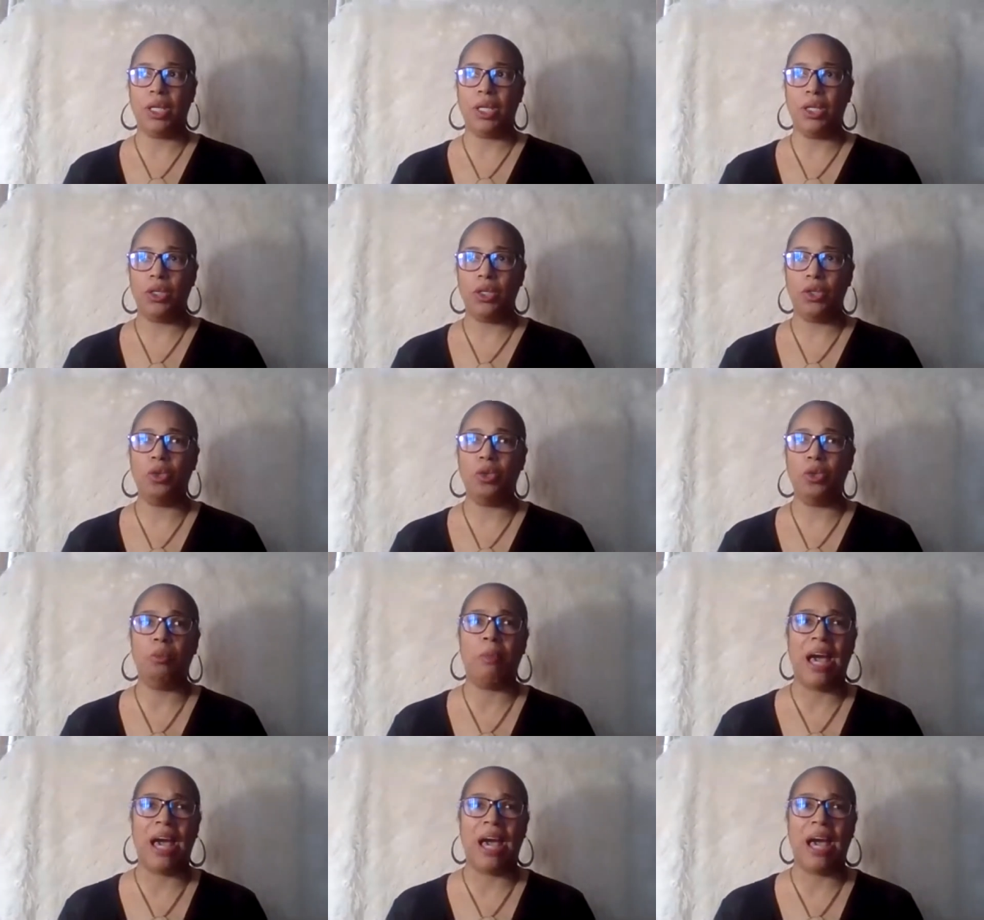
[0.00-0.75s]
you
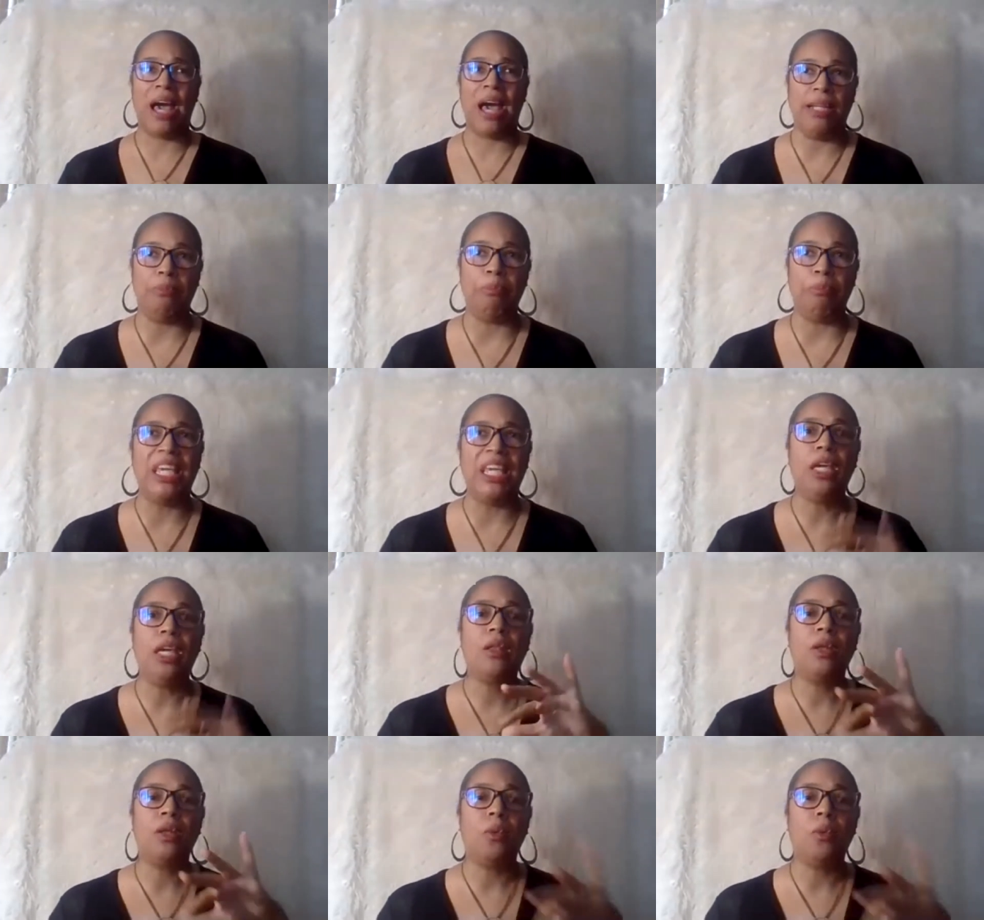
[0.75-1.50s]
might
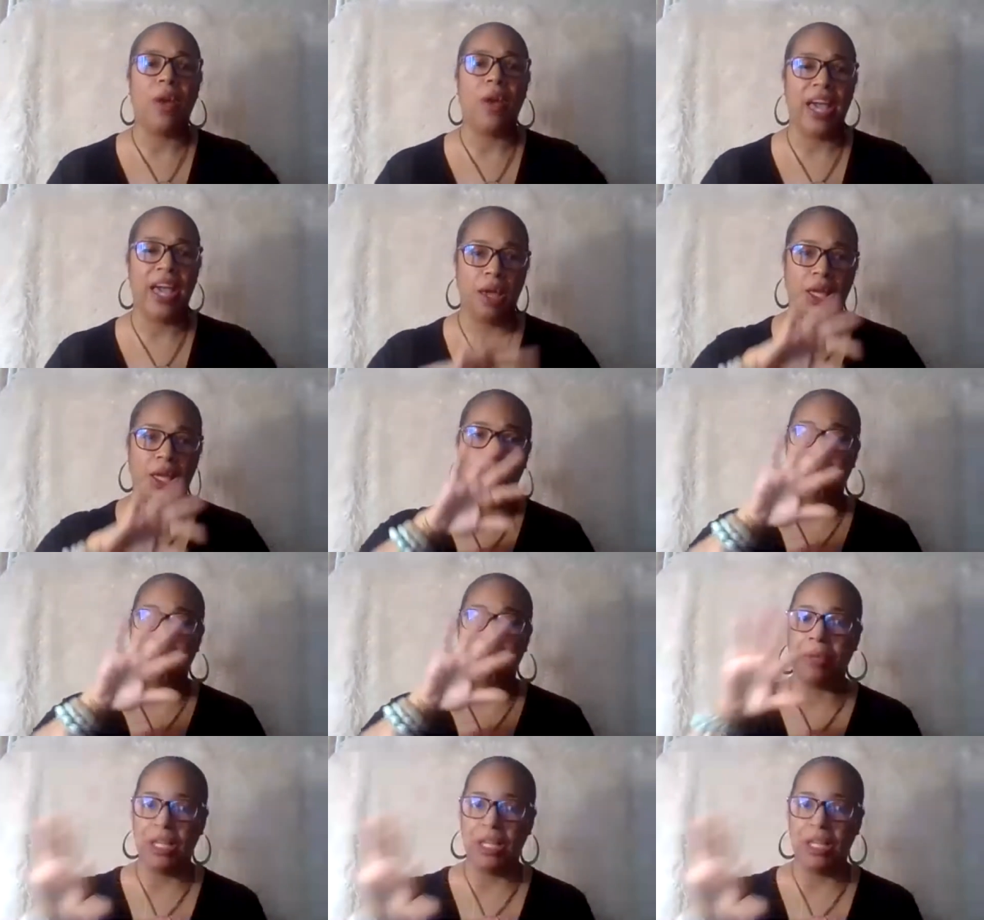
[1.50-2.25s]
peel away
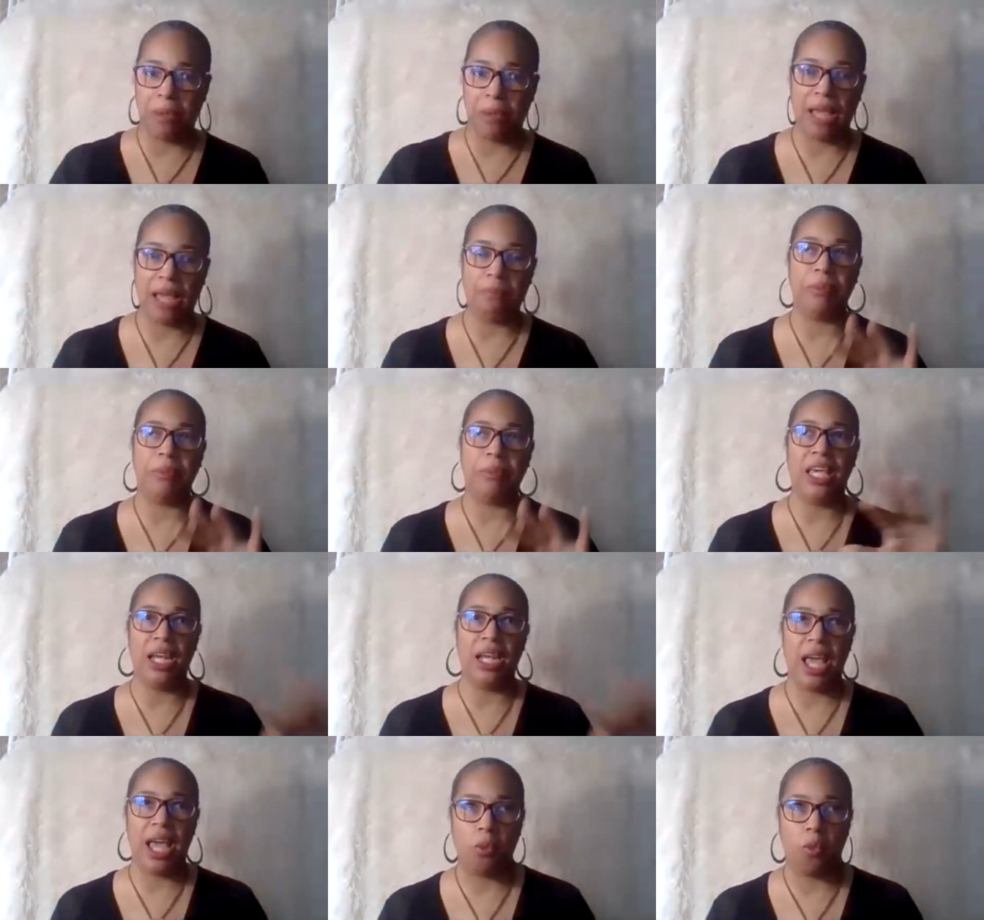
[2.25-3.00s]
bit by bit
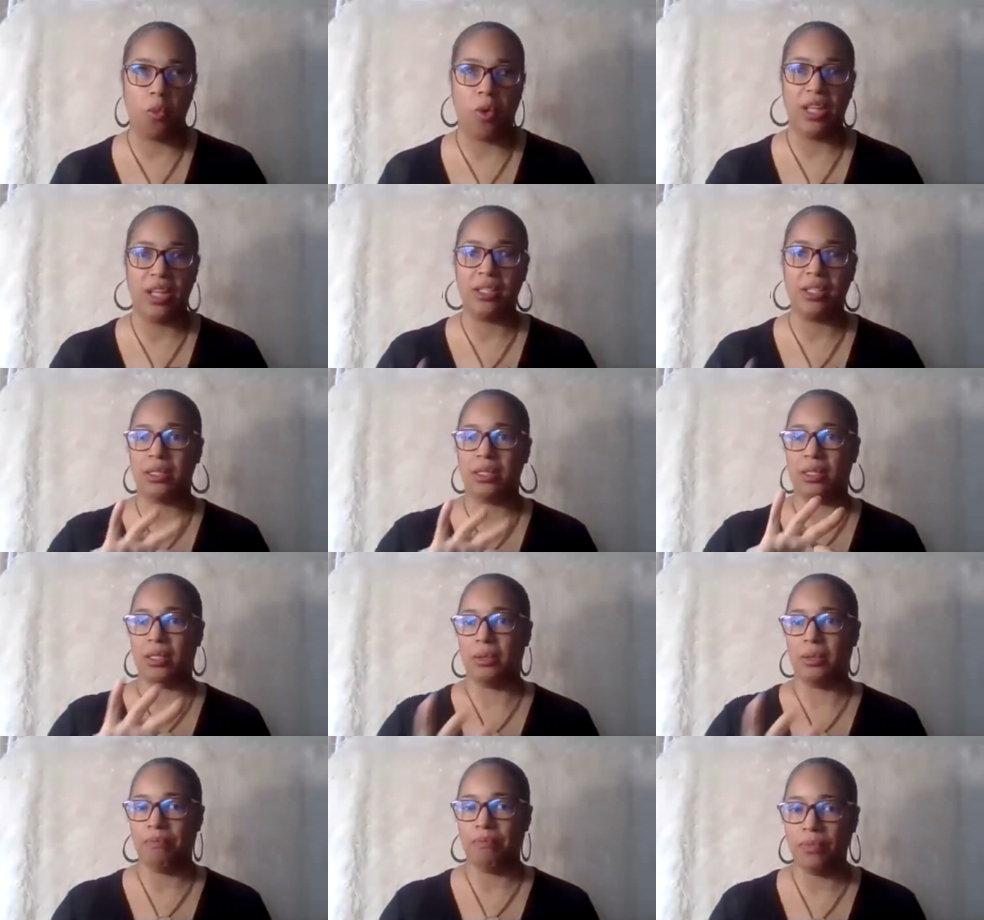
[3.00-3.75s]
at what's
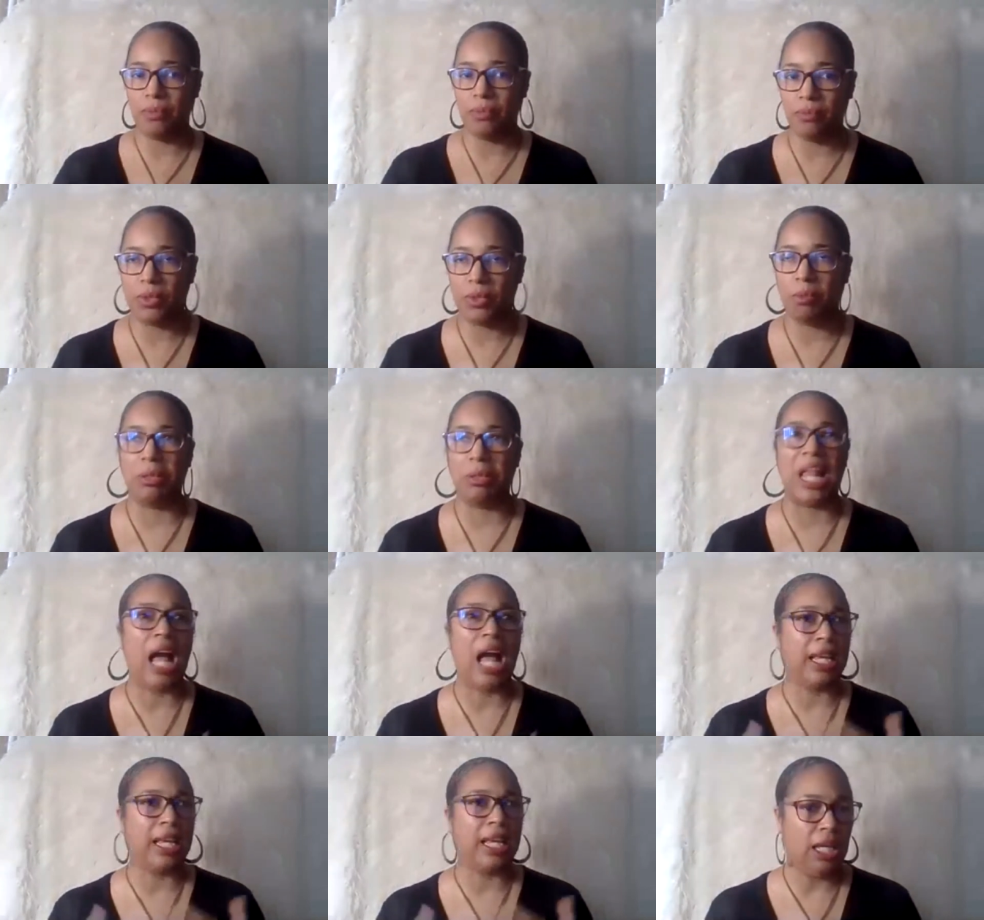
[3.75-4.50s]

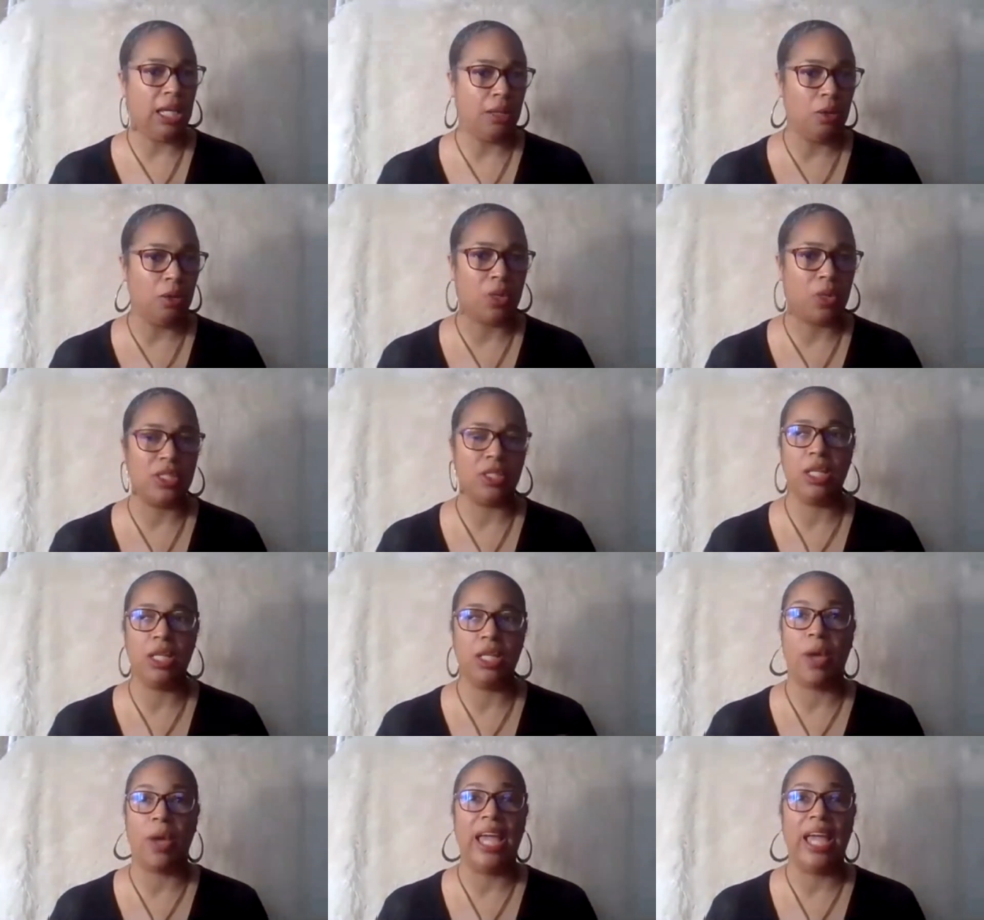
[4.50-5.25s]
blocking, what's in the
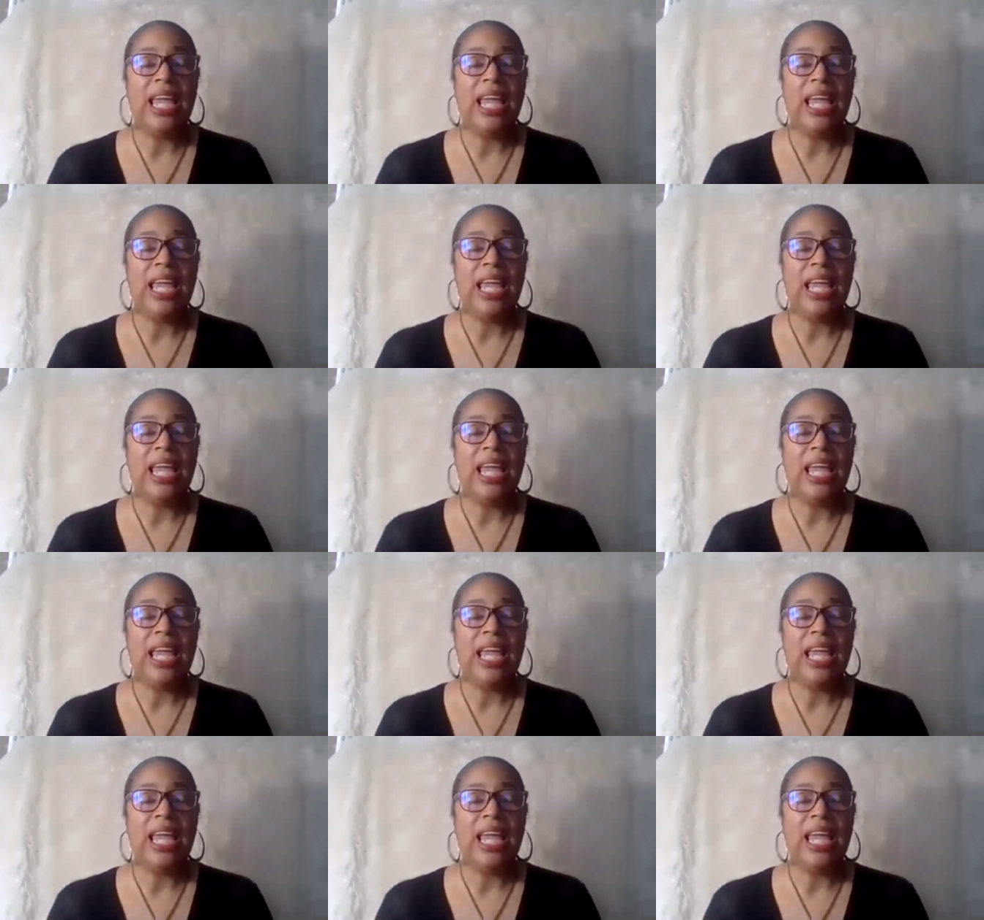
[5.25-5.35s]
way.